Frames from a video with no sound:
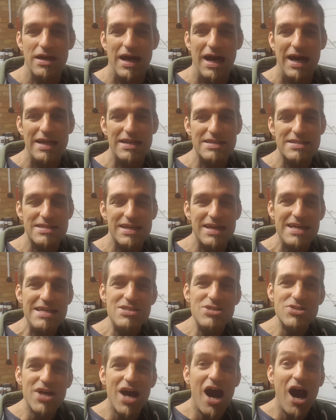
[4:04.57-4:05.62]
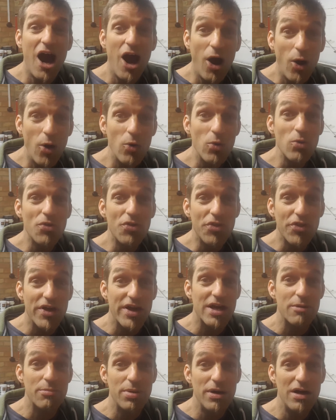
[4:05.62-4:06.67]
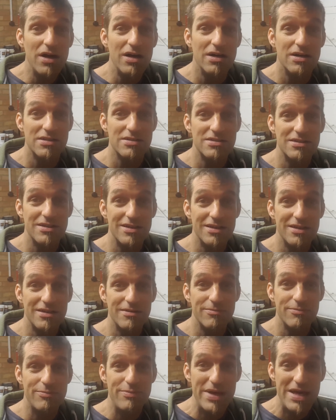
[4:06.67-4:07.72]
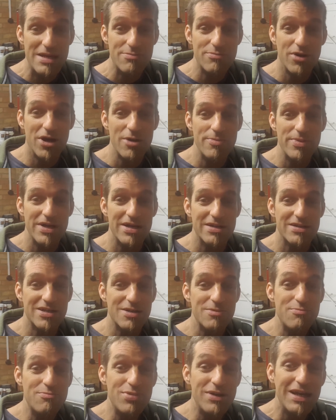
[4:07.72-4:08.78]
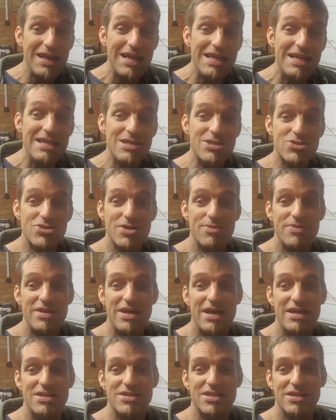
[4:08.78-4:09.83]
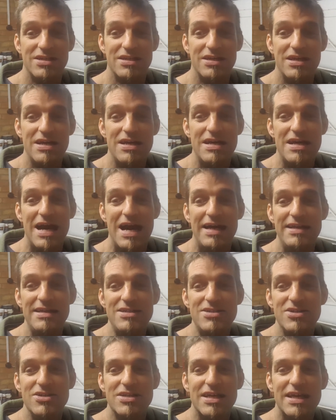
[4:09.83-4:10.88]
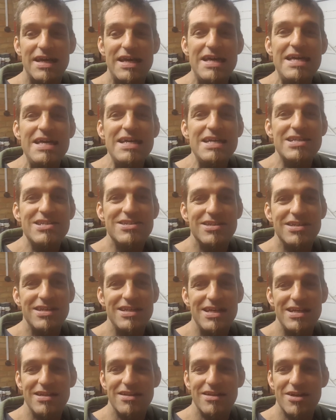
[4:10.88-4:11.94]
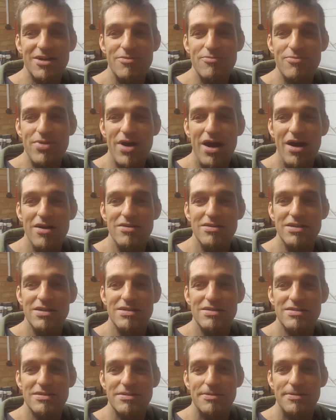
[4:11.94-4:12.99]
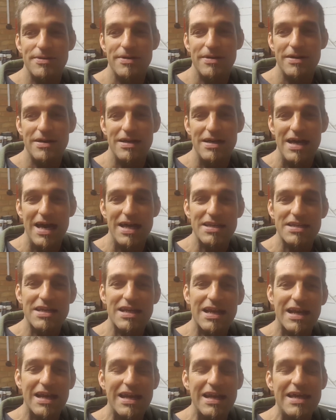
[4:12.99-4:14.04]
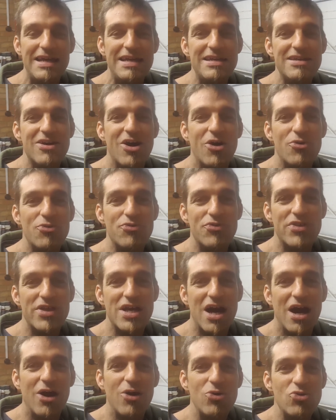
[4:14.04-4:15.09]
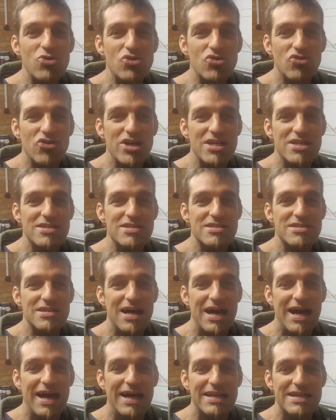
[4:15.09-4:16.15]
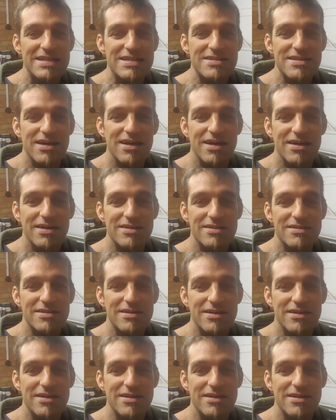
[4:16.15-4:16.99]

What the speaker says: And he took the whole thing apart, bit by bit, completely stripped the engine. And he took each little component and cleaned off the old grease and dirt.